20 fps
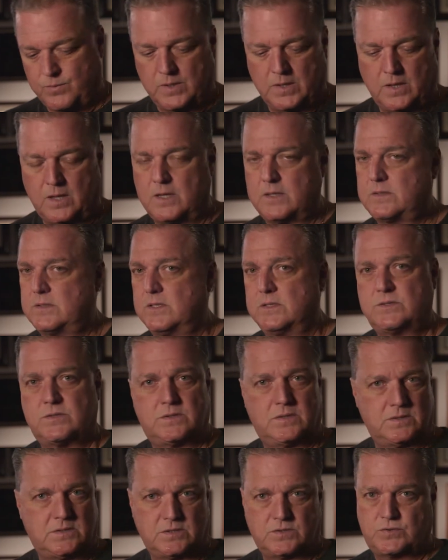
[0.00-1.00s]
reluctance,
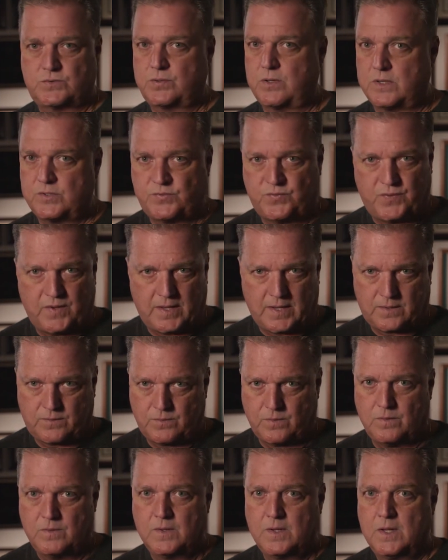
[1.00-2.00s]
the distrust
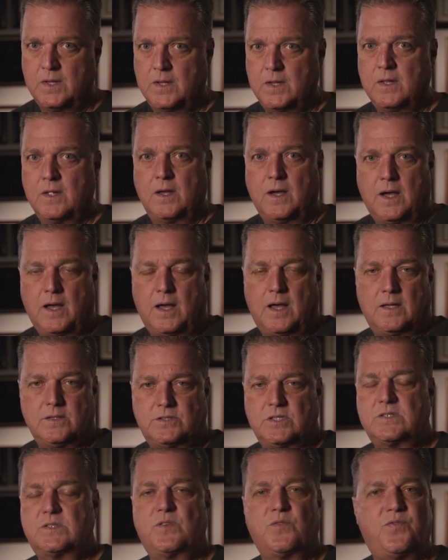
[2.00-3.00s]
factor, uh,
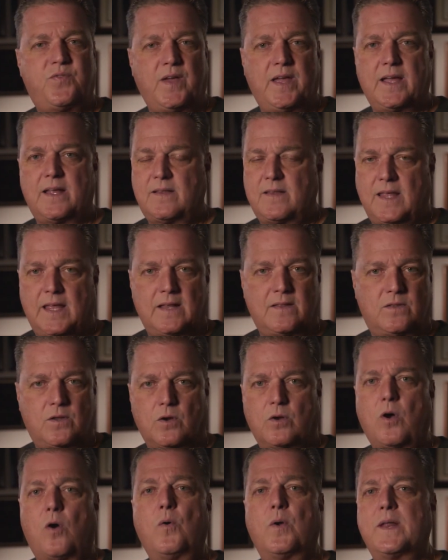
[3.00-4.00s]
just the fact that they're
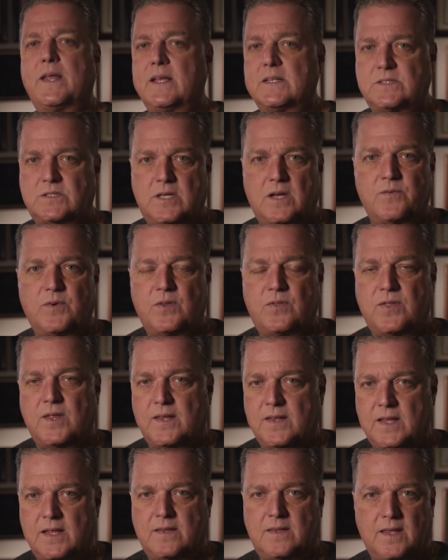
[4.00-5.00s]
going against
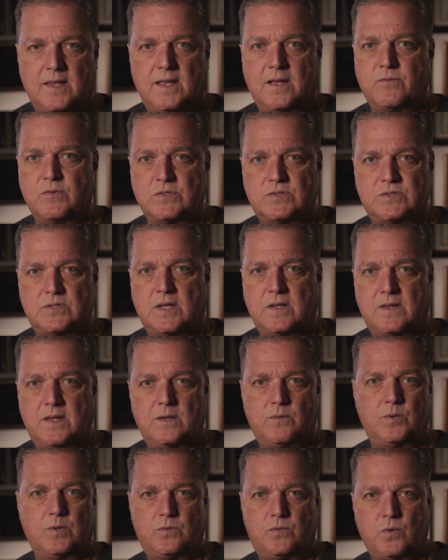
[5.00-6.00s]
everything that they ever said
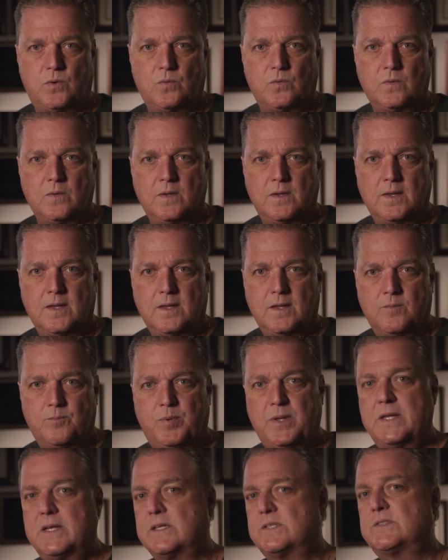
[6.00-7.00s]
they would do.
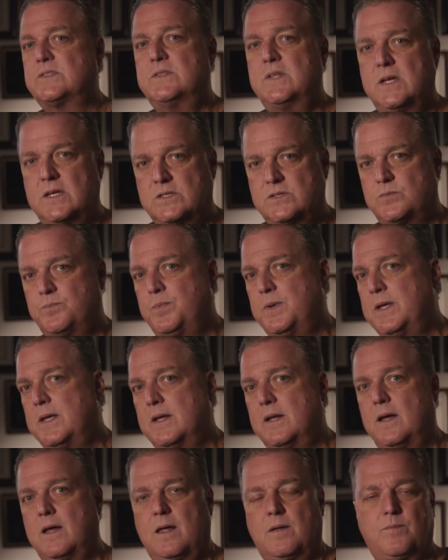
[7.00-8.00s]
Being a snitch, being
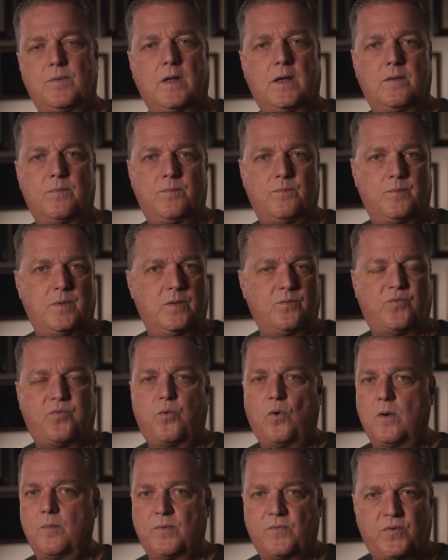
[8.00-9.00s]
an
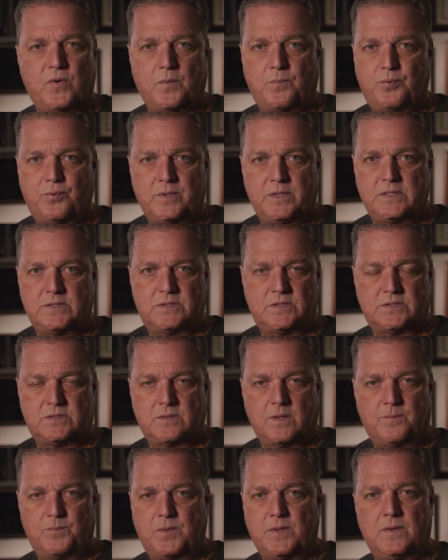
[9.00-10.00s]
informant for the police is
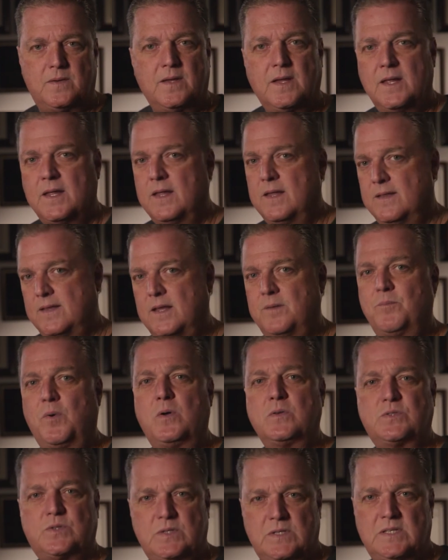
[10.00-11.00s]
something that
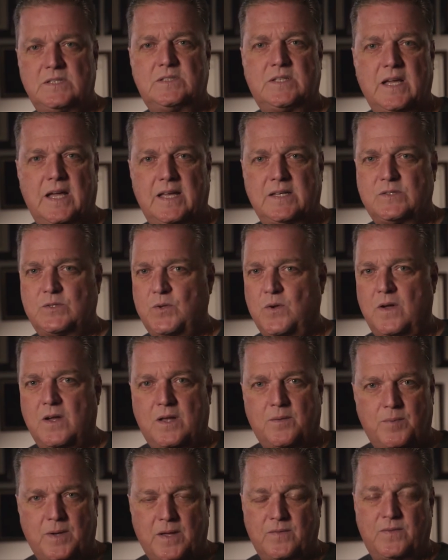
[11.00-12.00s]
most of these guys
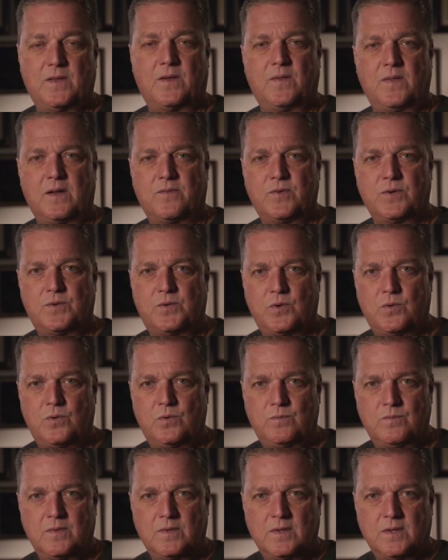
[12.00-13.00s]
talk about they'll never do.